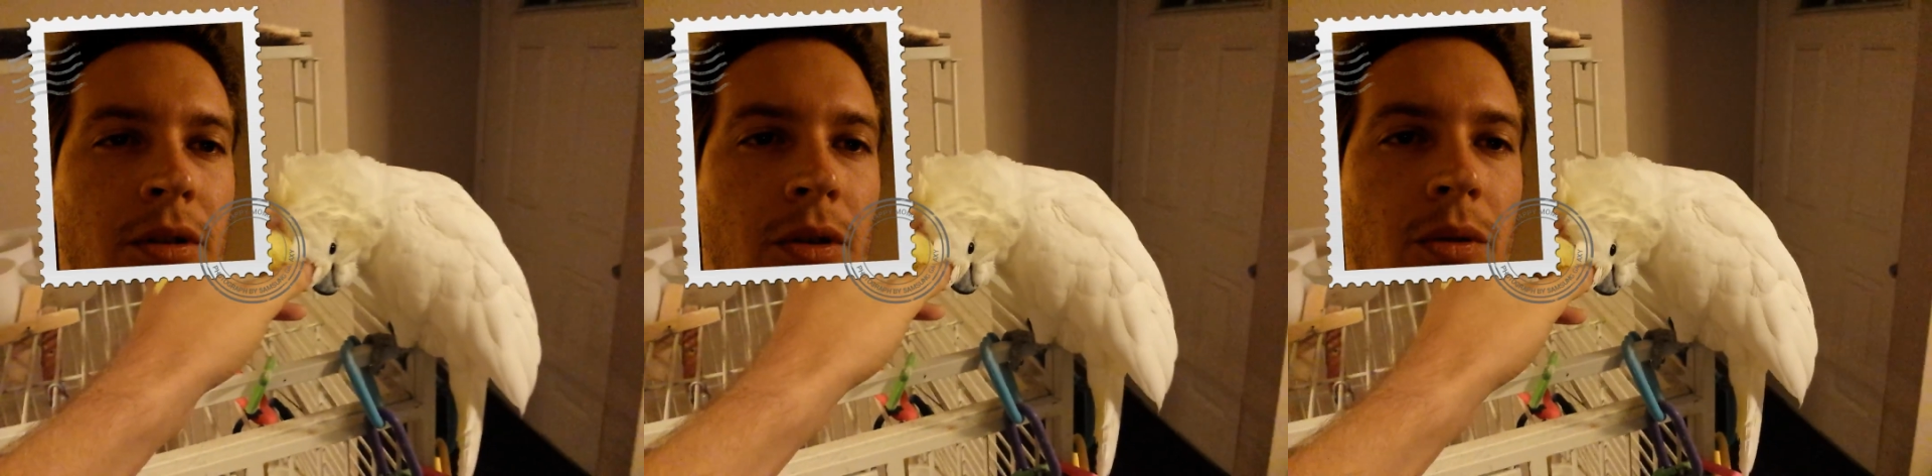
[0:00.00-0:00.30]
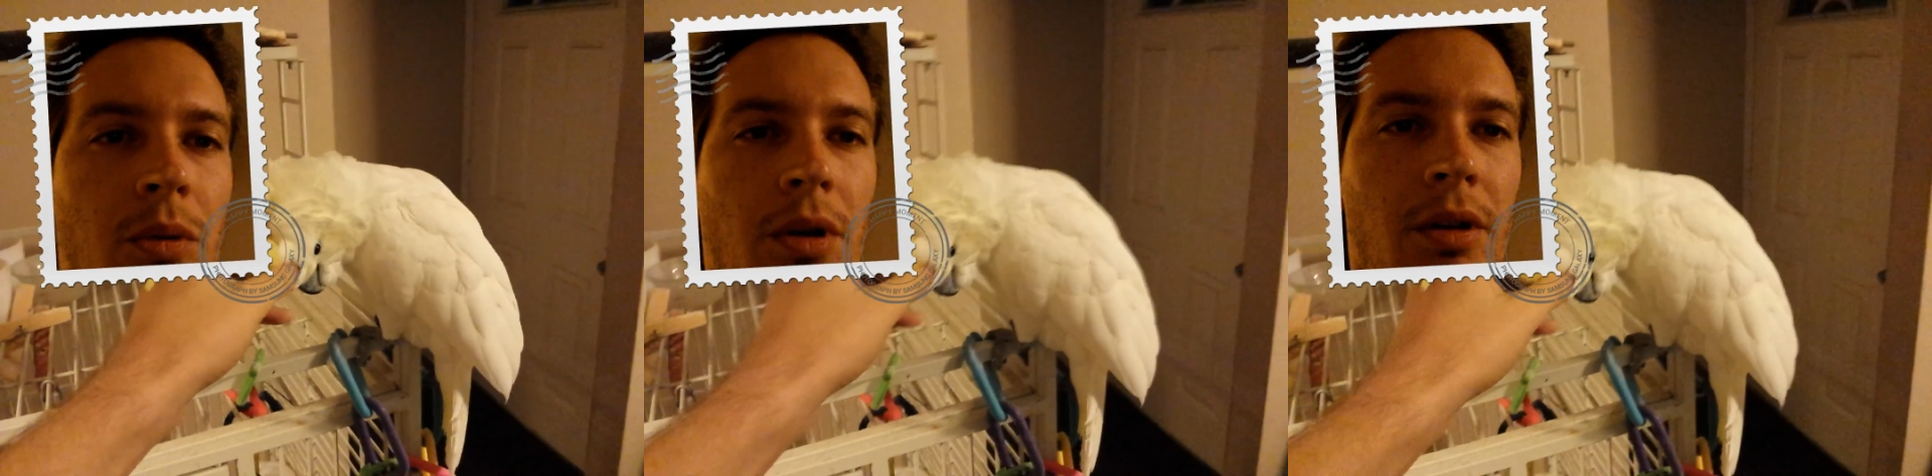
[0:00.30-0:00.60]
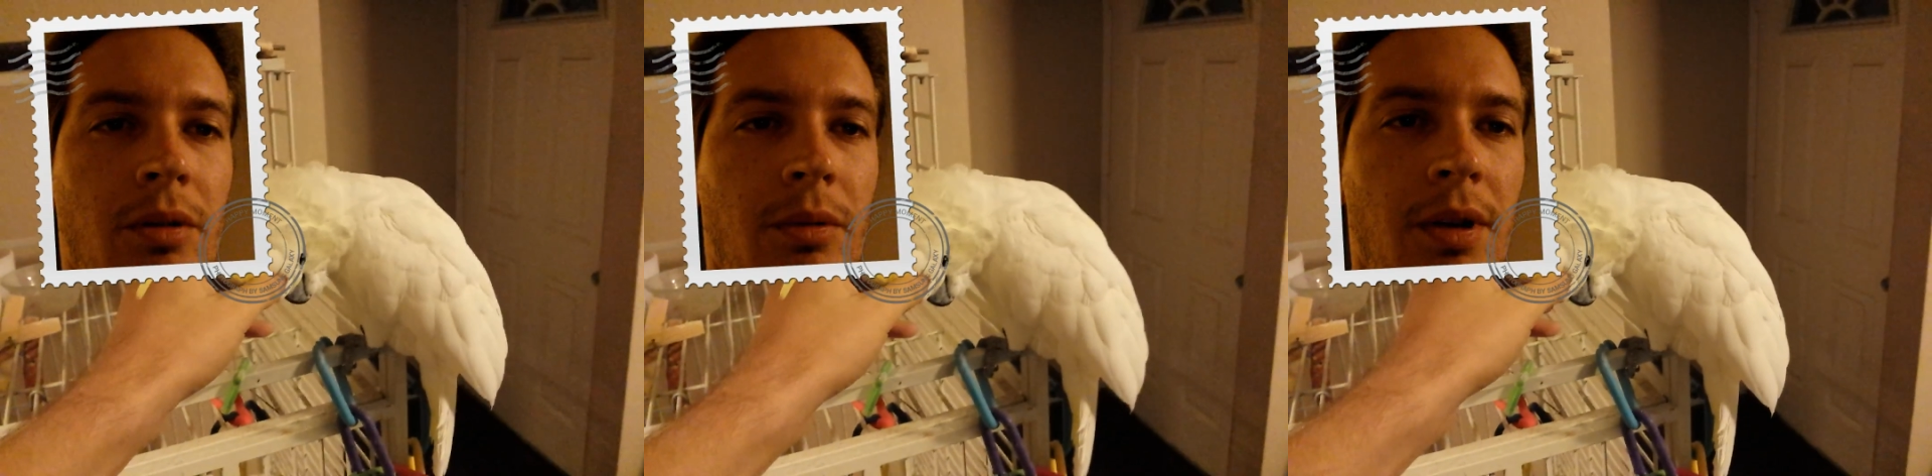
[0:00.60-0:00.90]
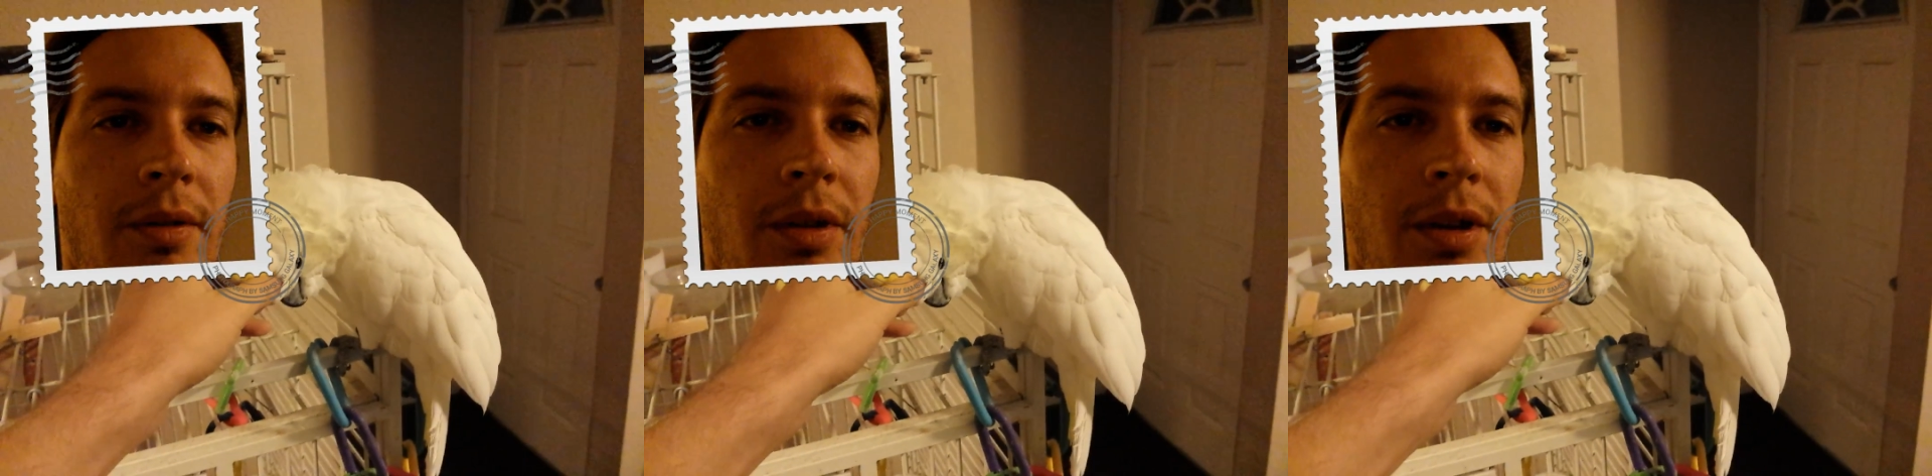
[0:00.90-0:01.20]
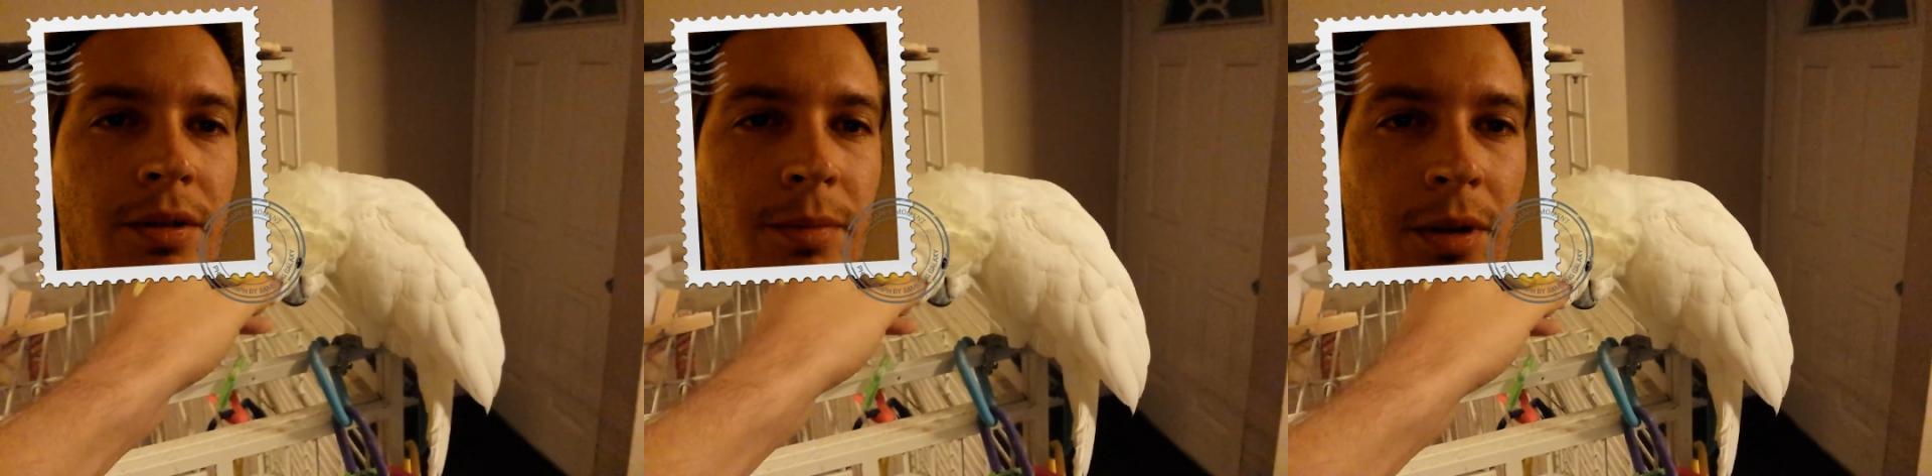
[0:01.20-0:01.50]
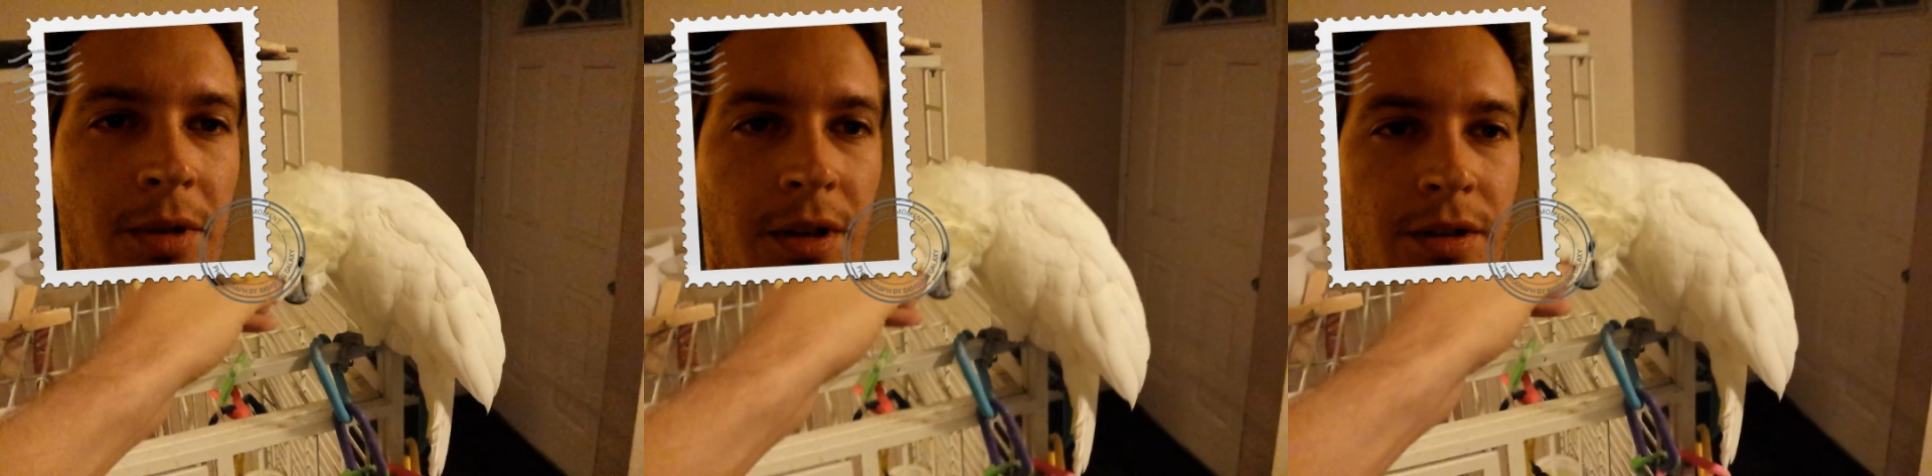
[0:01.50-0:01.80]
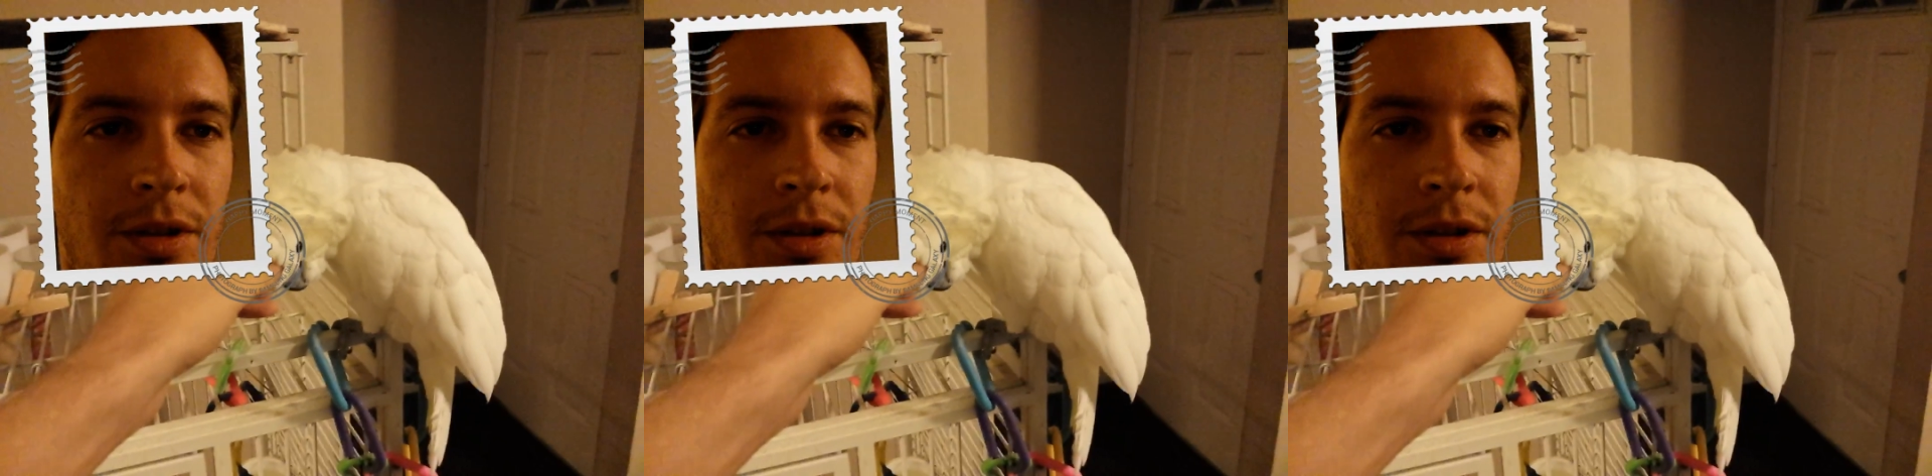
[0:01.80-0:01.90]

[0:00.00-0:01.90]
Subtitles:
go to work, whatever the case may be,